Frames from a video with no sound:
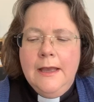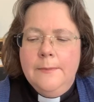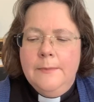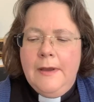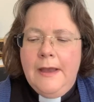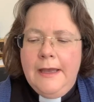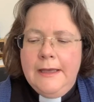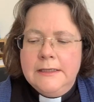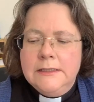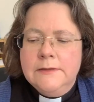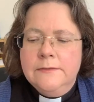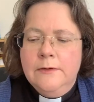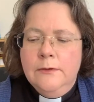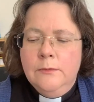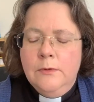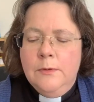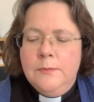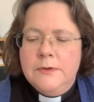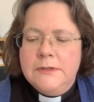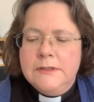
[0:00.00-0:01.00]
But as for
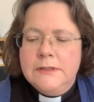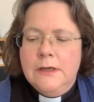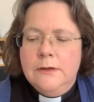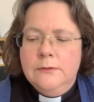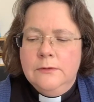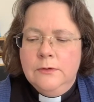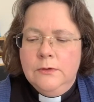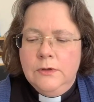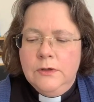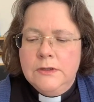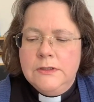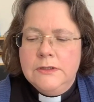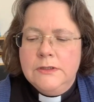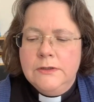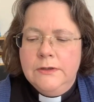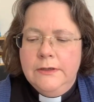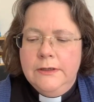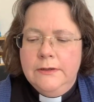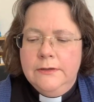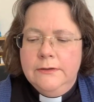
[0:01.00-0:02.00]
what was sown on good
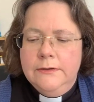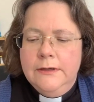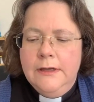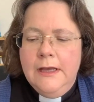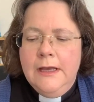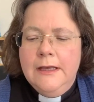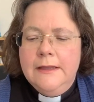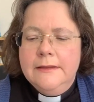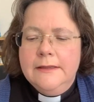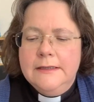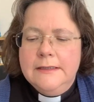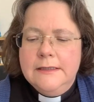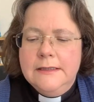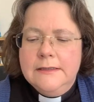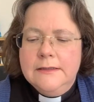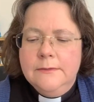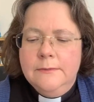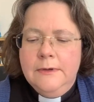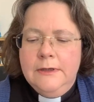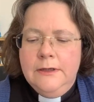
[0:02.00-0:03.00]
soil, this
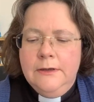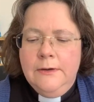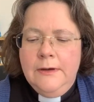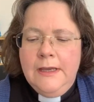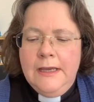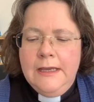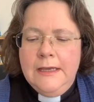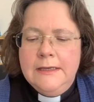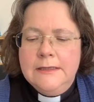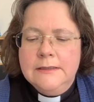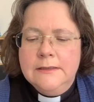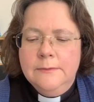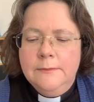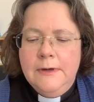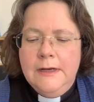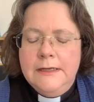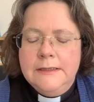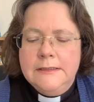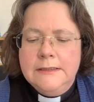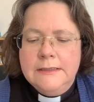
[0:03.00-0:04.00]
is the one who hears the
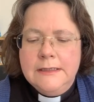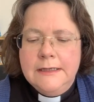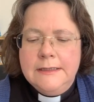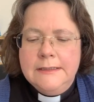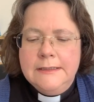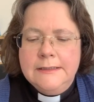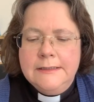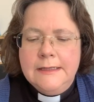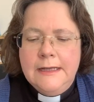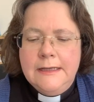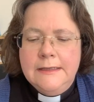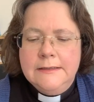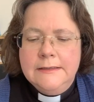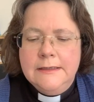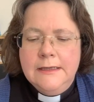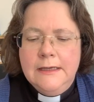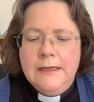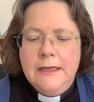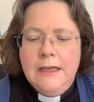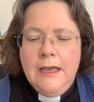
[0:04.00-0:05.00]
word and understands
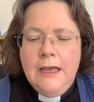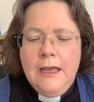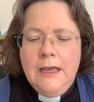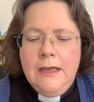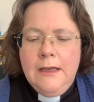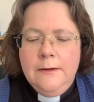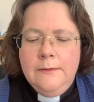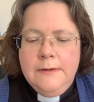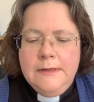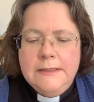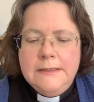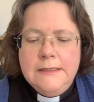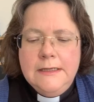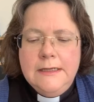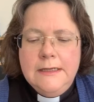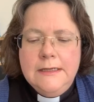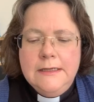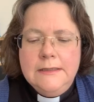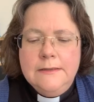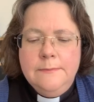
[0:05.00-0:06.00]
it, who
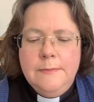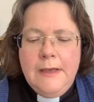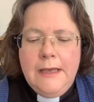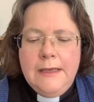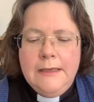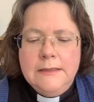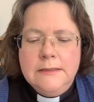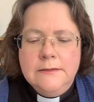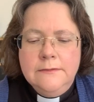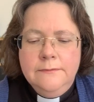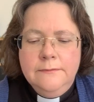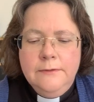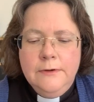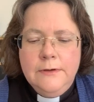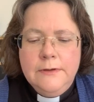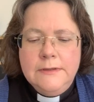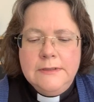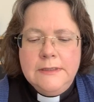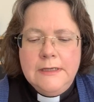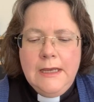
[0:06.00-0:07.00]
indeed bears
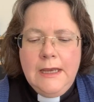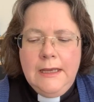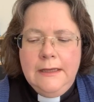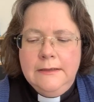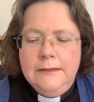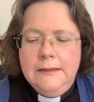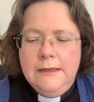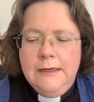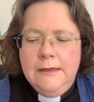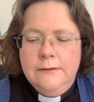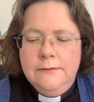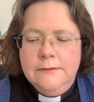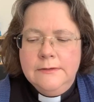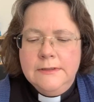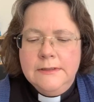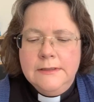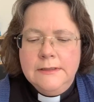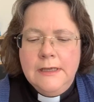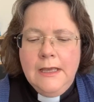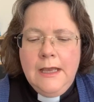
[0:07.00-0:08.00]
fruit and
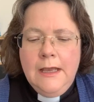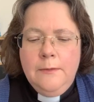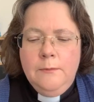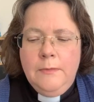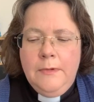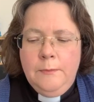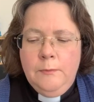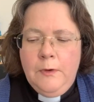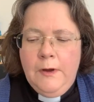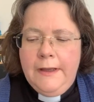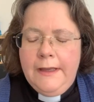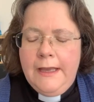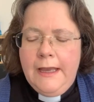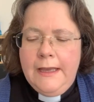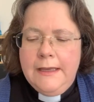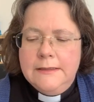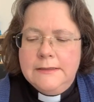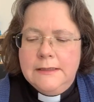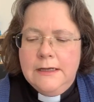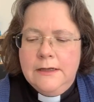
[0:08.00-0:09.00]
yields, in one
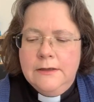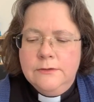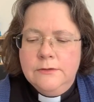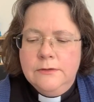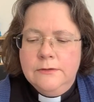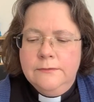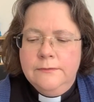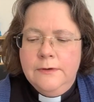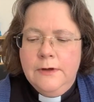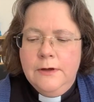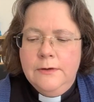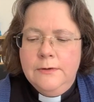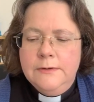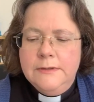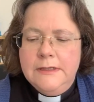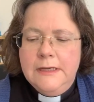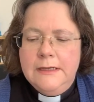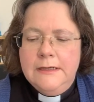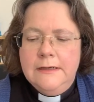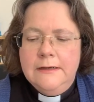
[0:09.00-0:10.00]
case
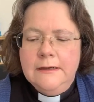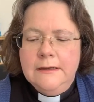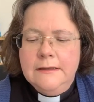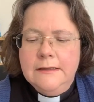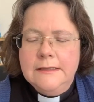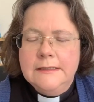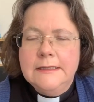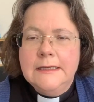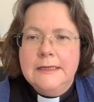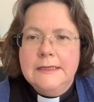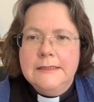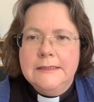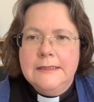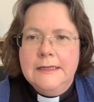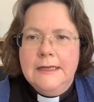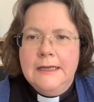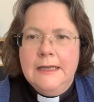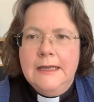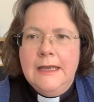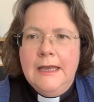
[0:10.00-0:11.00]
100-fold, in another
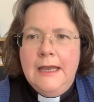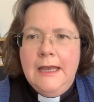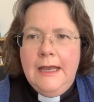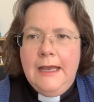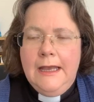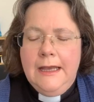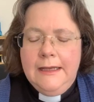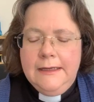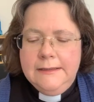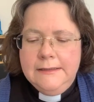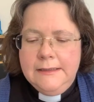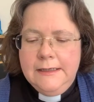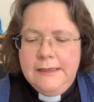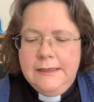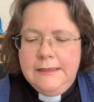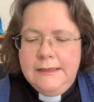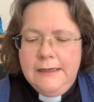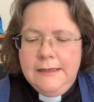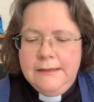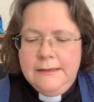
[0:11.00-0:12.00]
60, and
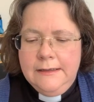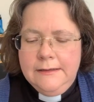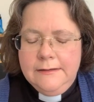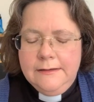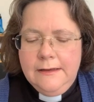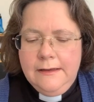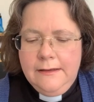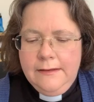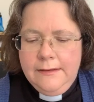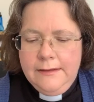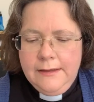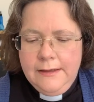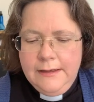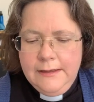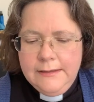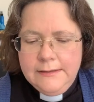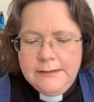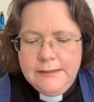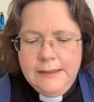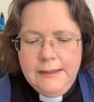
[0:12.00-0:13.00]
in another
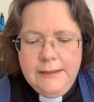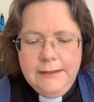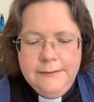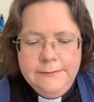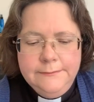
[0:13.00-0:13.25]
30.